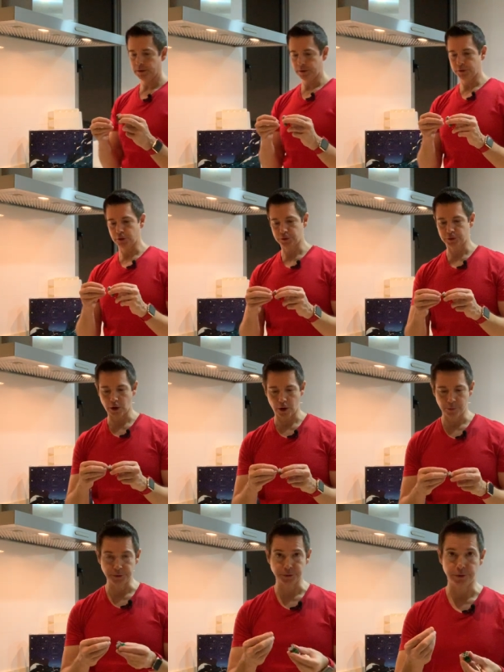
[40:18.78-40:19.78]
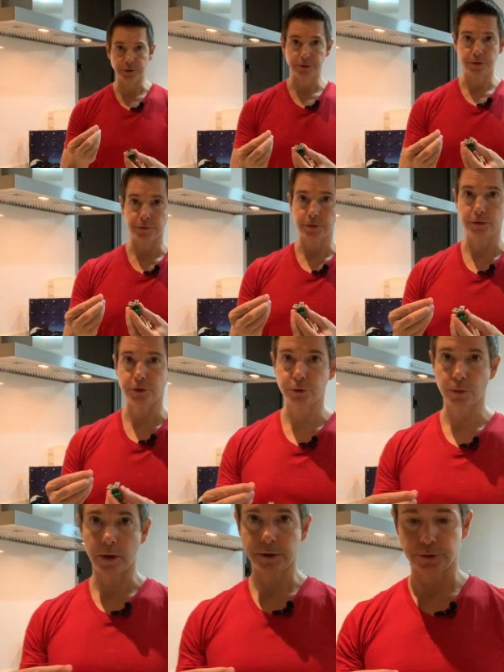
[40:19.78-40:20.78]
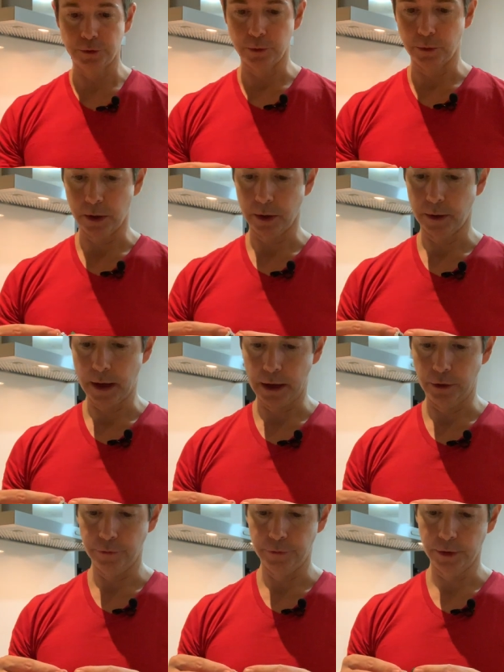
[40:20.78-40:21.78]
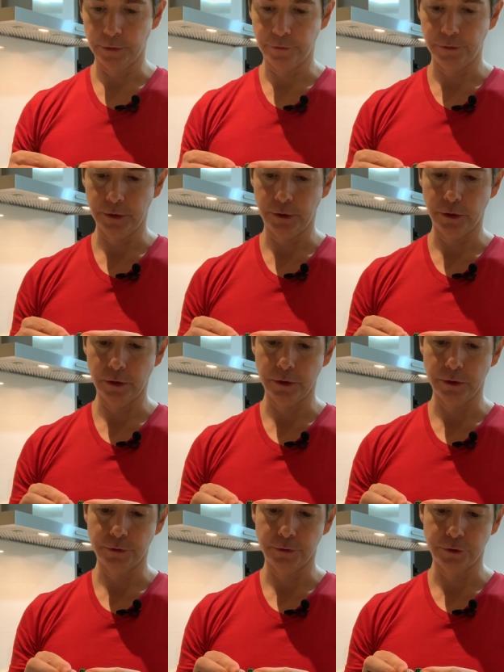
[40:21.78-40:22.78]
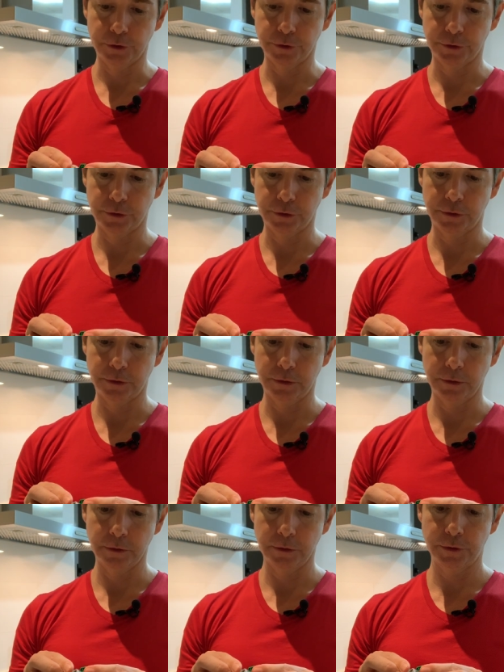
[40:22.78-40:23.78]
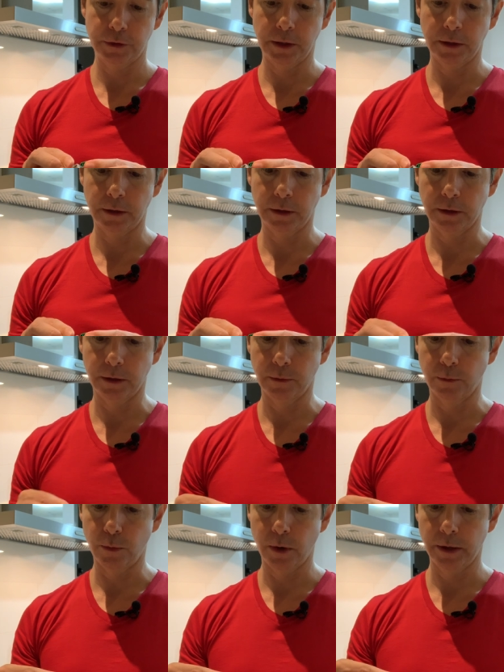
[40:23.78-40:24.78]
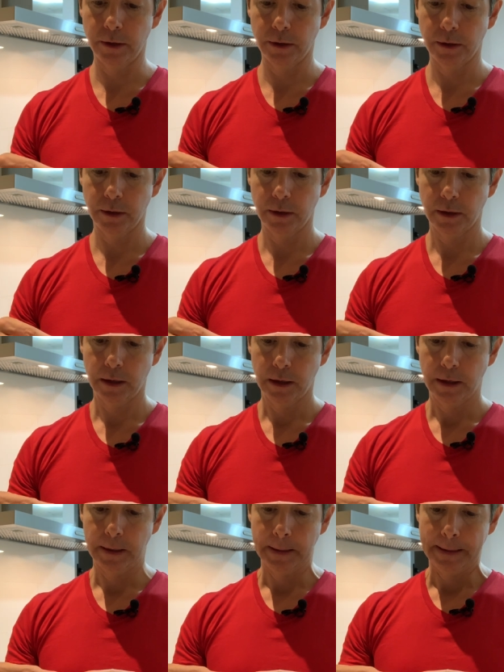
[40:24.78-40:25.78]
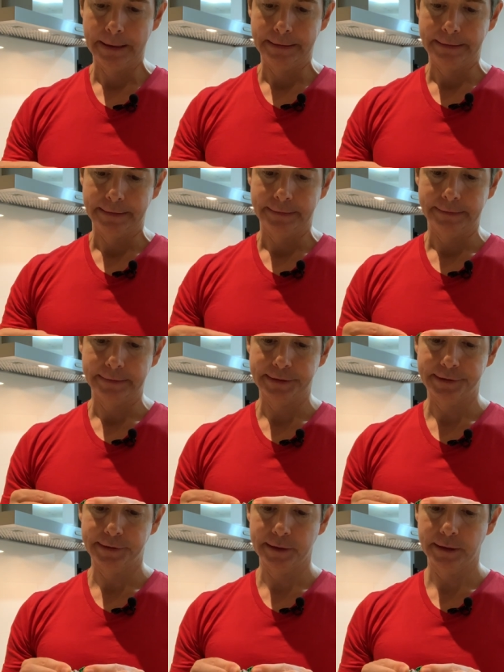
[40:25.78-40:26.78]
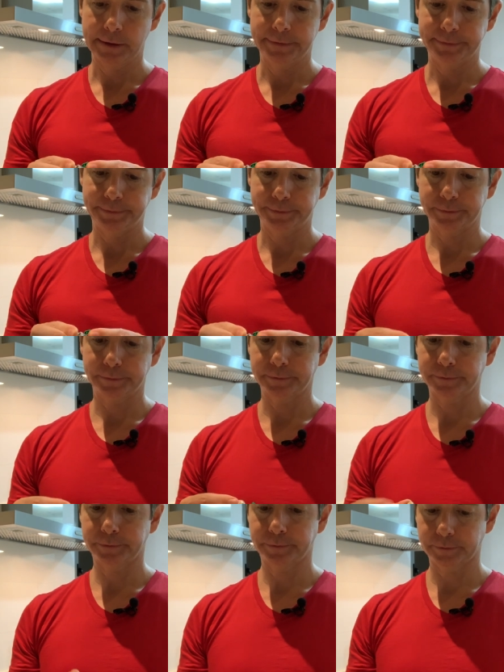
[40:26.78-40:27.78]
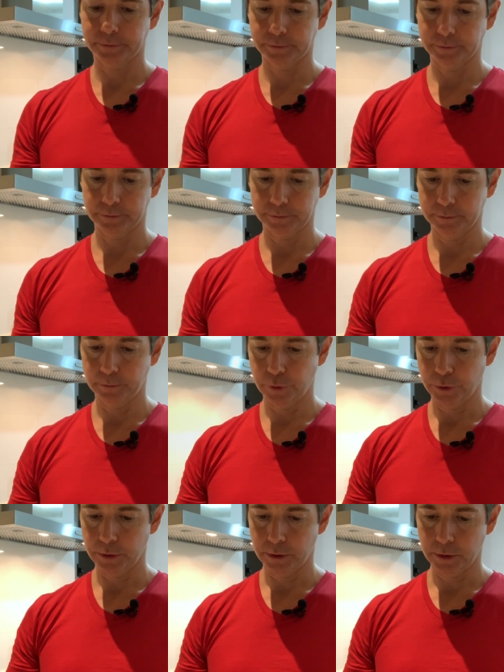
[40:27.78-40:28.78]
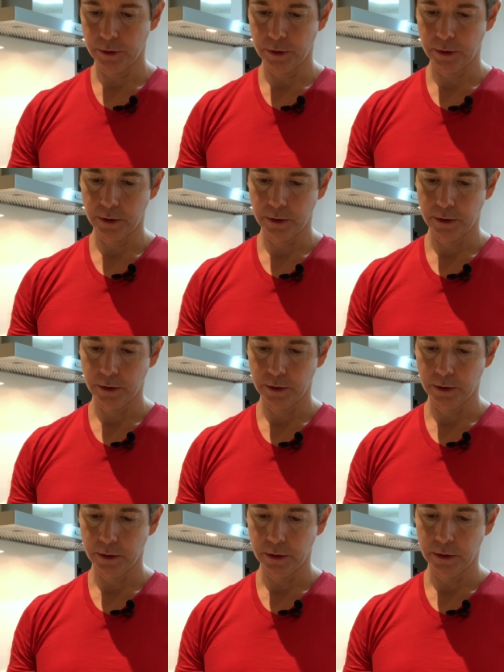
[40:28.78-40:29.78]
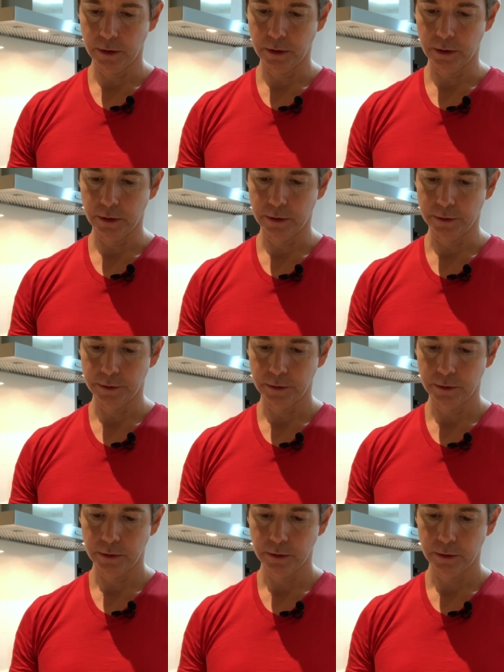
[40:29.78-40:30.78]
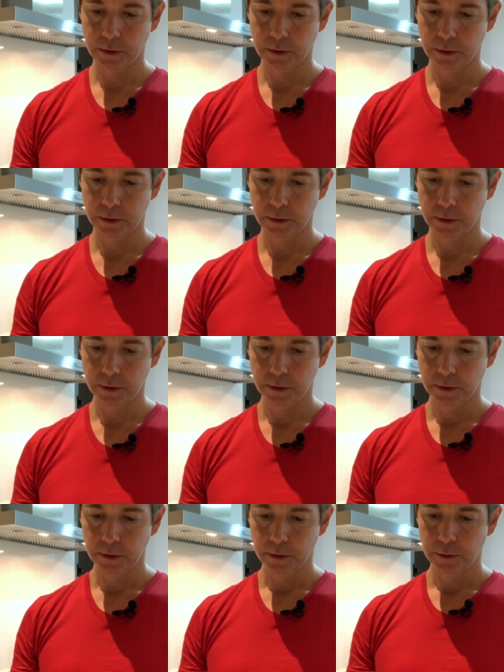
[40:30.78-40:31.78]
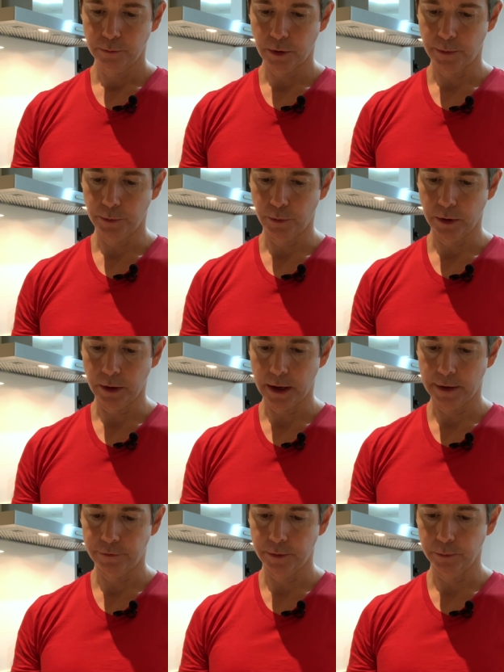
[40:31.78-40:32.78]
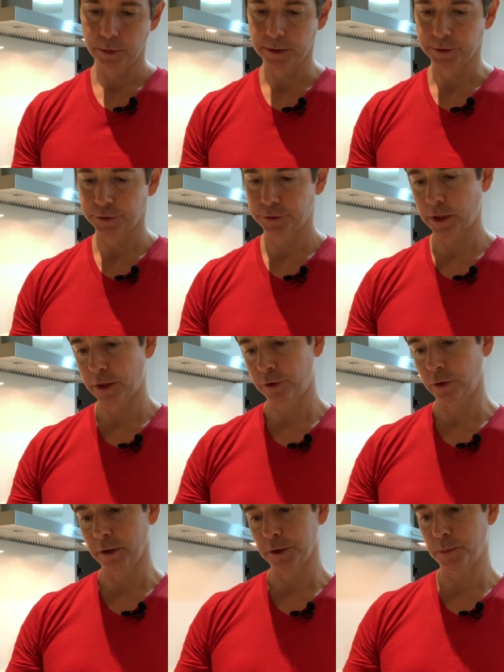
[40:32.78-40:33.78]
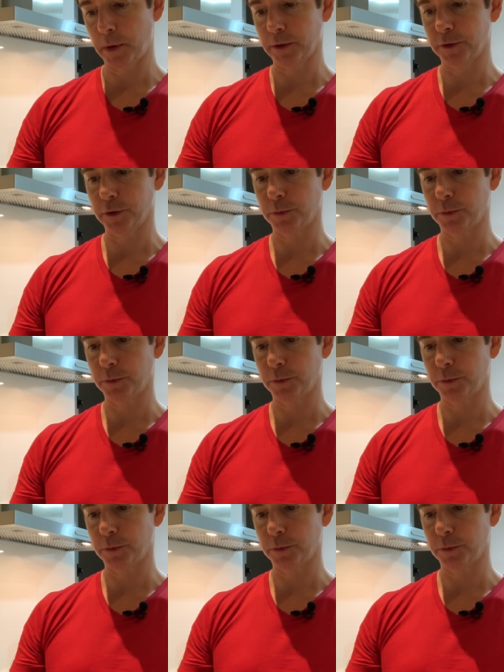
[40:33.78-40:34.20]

just always good if you just want to uh, elevate a figure just take uh, one stud put it there and probably want to have him be as centered as best as